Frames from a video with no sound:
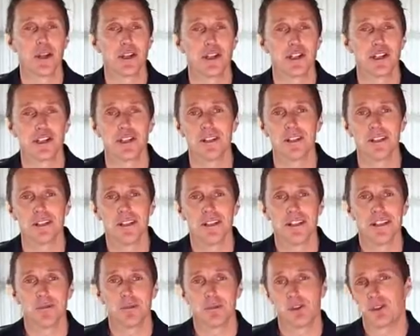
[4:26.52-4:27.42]
engine,
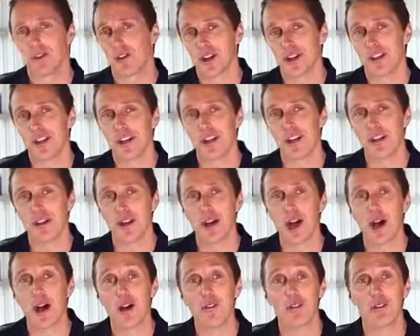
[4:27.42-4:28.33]
particularly on the
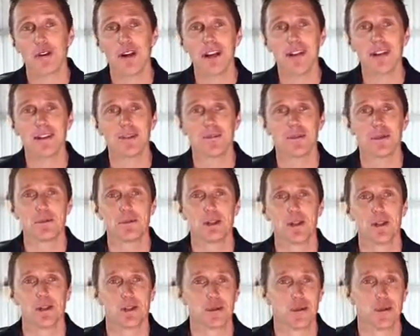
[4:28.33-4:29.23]
overrun, when we've
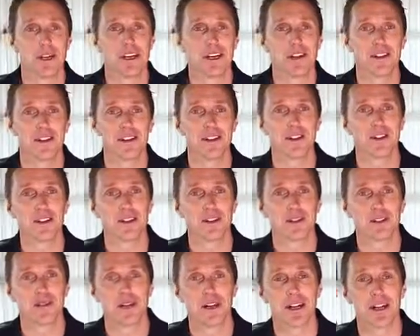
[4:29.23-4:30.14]
got 20 of these
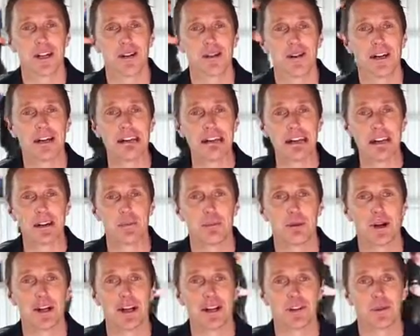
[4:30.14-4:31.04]
things running around under
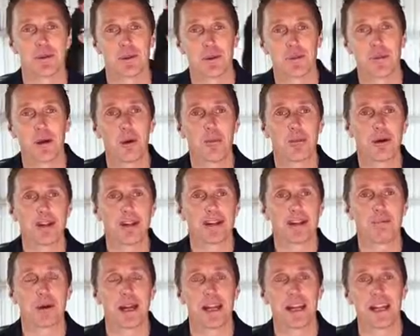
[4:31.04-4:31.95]
brakes with the popping
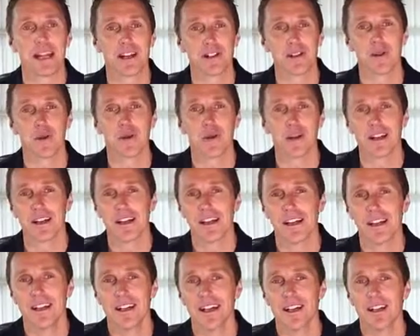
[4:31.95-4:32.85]
and banging, it's quite a
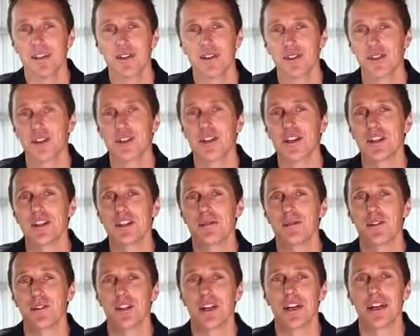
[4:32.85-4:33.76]

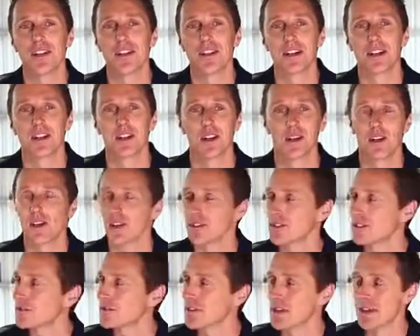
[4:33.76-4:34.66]
distinctive sound that a lot of
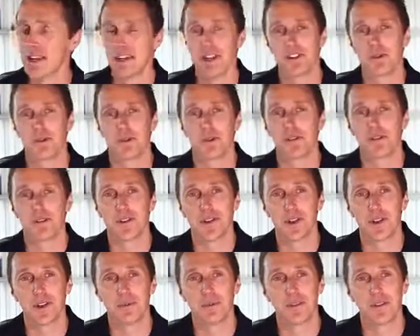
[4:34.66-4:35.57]
Aussie fans wouldn't have
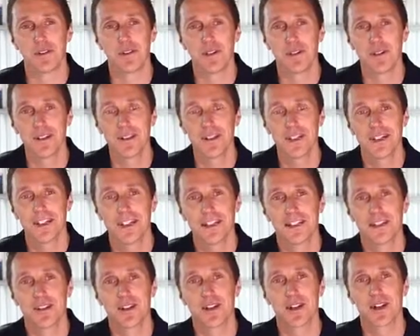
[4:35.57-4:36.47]
heard before.
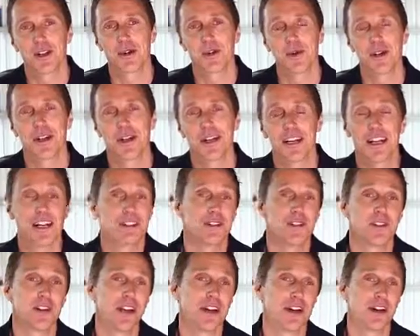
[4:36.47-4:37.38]
So yeah, it
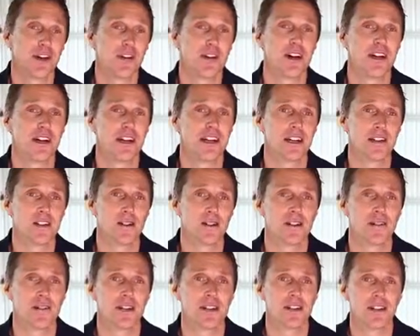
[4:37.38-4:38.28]
sounded great and it
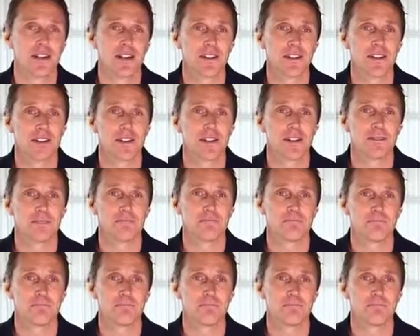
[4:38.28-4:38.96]
looks fantastic.